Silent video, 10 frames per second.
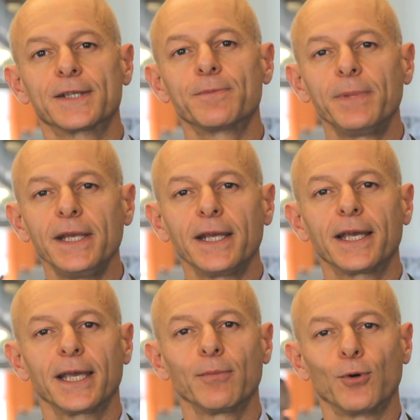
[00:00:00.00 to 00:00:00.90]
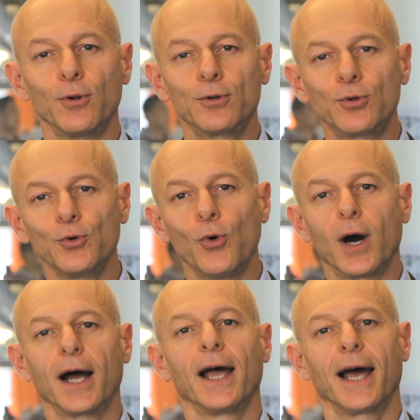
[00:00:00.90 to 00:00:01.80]
as being able to
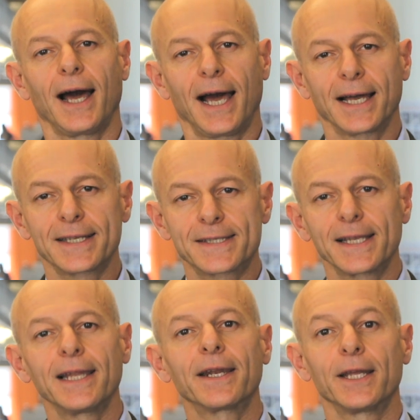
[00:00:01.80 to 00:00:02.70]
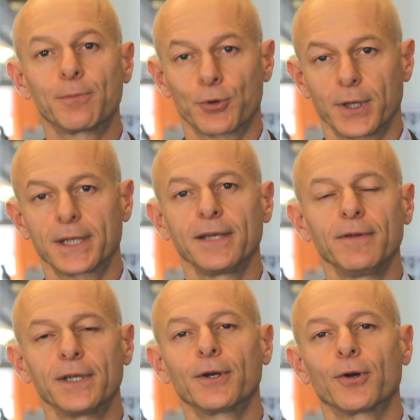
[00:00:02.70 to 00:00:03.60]
uh, accelerate
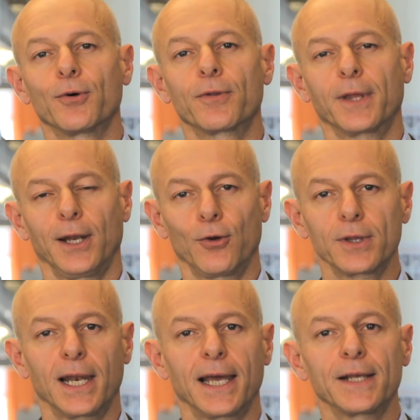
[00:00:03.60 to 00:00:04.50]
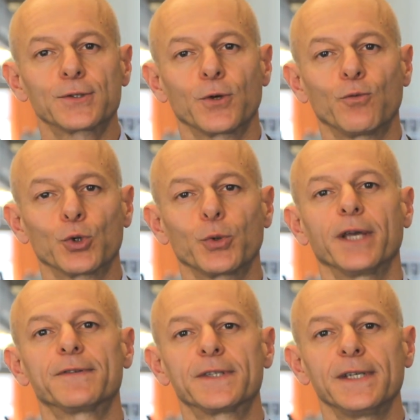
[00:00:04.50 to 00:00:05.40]
productivity growth along the lines of what we
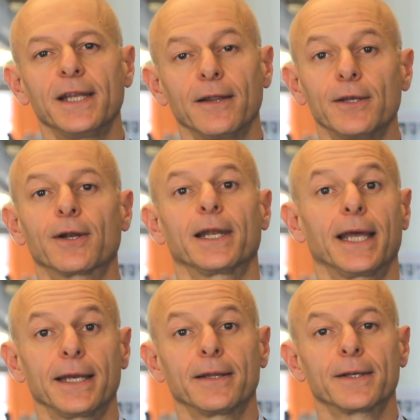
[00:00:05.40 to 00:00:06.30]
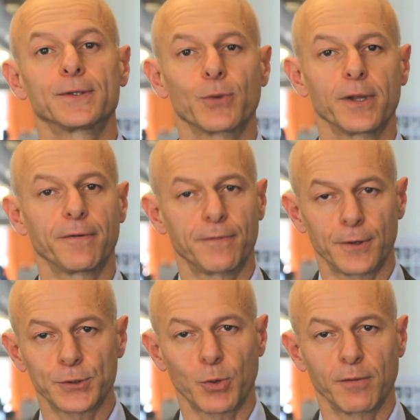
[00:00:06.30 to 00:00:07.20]
have seen in the early 90s with the
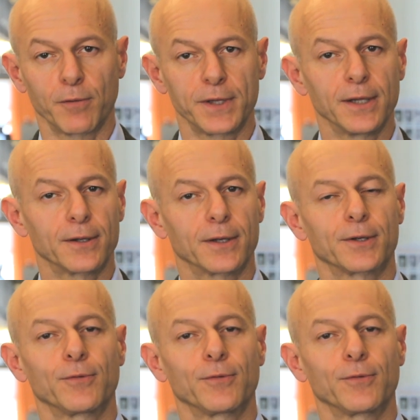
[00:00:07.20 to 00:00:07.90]
first wave of the internet